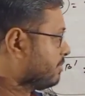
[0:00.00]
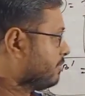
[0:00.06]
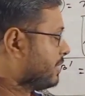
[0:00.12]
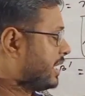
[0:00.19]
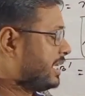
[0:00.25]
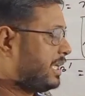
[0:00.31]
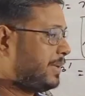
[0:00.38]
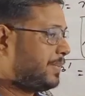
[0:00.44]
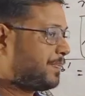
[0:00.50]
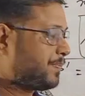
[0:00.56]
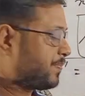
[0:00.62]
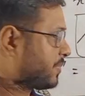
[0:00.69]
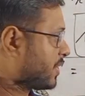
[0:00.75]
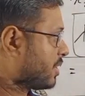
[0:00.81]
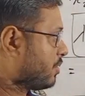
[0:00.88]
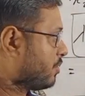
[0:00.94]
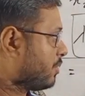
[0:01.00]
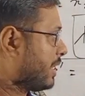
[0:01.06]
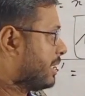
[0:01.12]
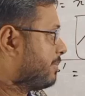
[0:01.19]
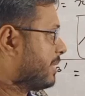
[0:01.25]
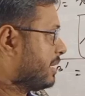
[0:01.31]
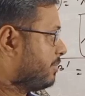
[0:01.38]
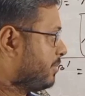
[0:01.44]
by
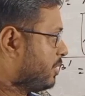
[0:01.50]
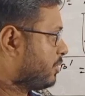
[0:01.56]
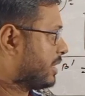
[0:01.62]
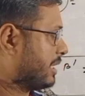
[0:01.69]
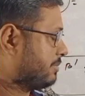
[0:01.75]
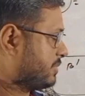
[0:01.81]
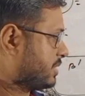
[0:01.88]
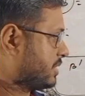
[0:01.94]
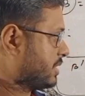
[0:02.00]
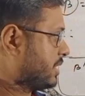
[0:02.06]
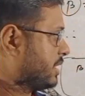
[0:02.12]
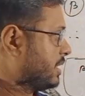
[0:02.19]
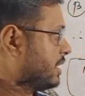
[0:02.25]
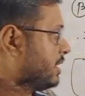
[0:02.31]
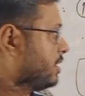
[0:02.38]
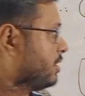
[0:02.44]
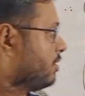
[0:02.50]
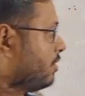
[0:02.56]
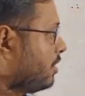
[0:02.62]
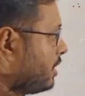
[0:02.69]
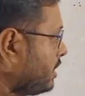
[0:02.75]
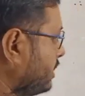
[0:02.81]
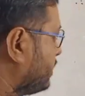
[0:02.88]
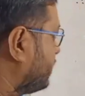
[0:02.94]
1 by mu times,
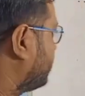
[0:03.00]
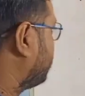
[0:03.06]
or